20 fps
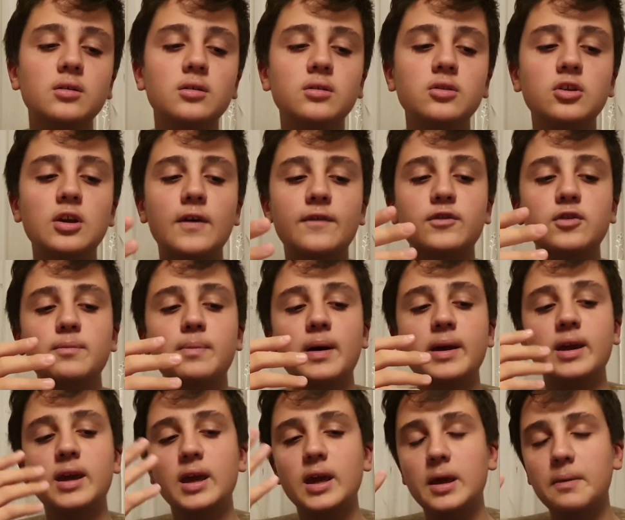You have to
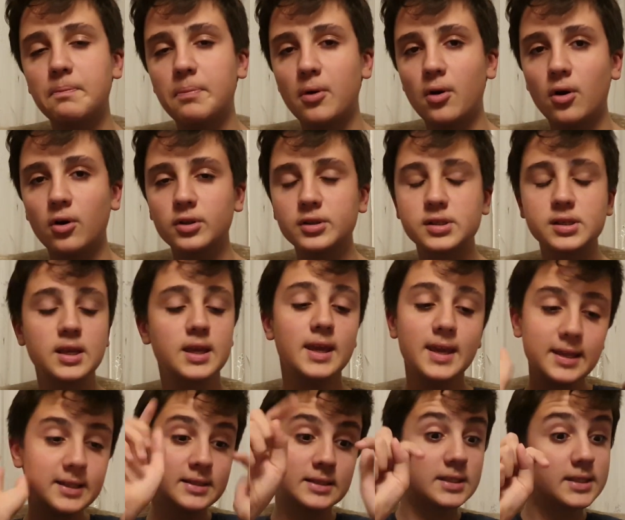buy AirPods.
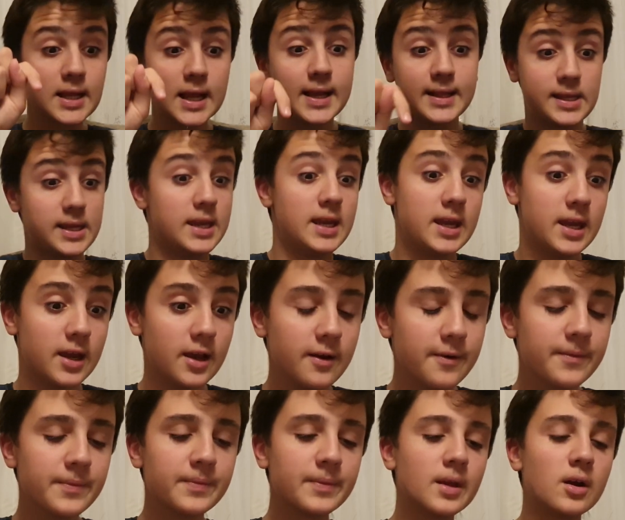Instead,
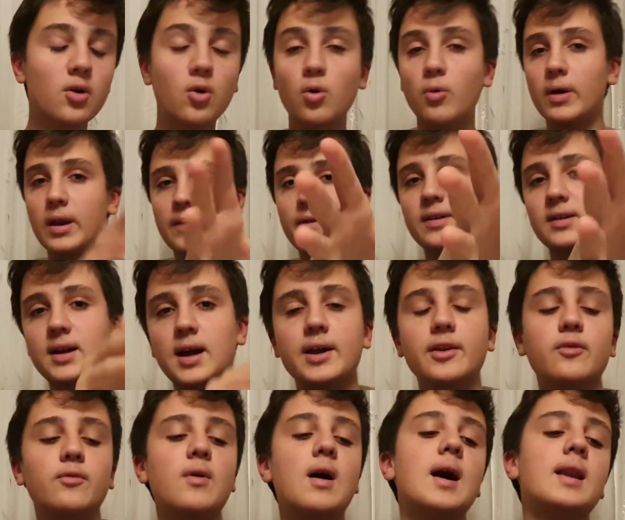here, or whatever kind
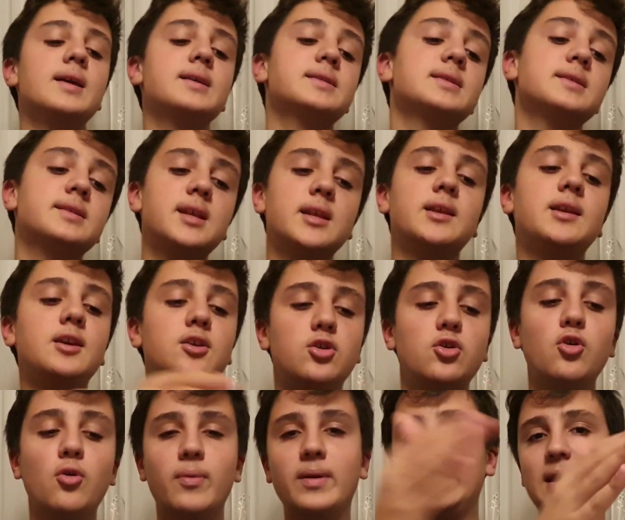of wireless, instead here
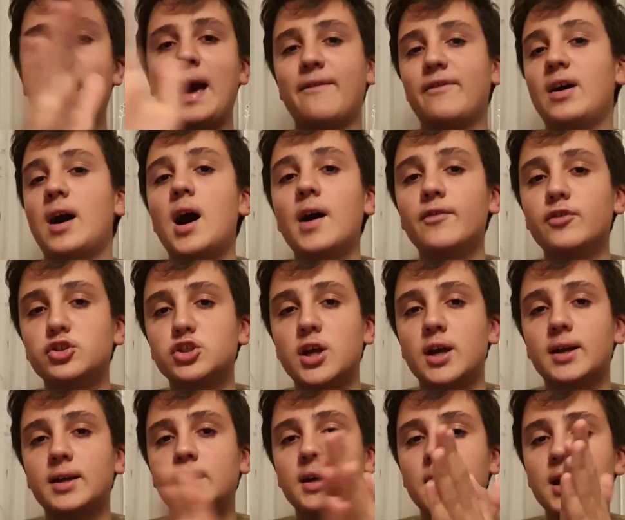you already have a iPhone
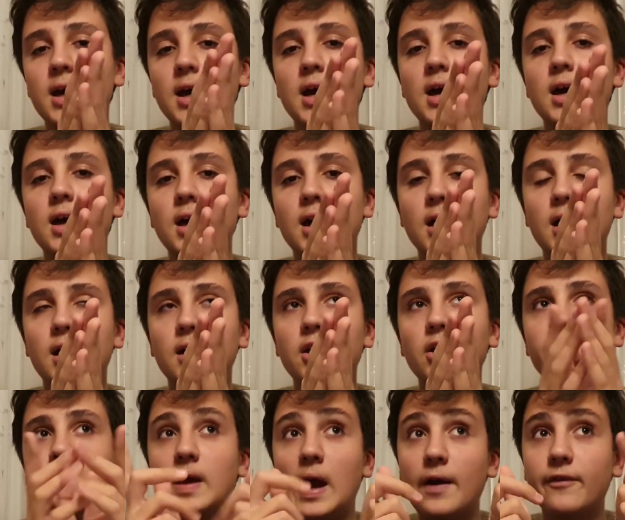jack.
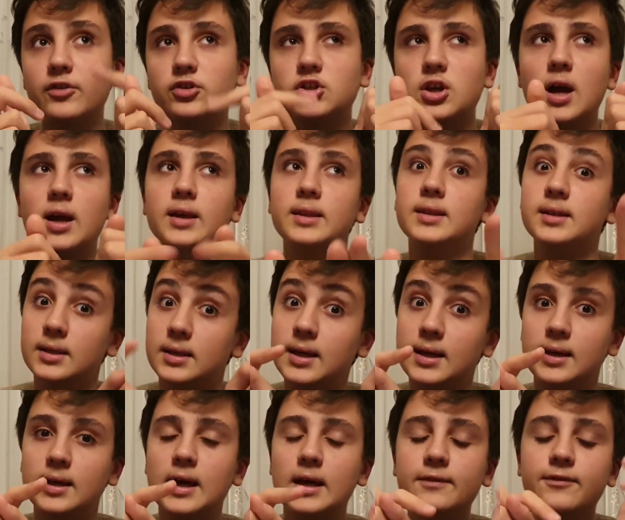Not the iPhone jack, the
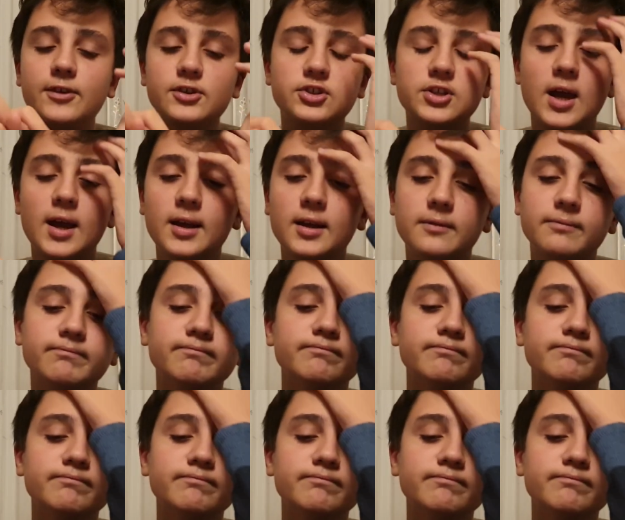headphone jack.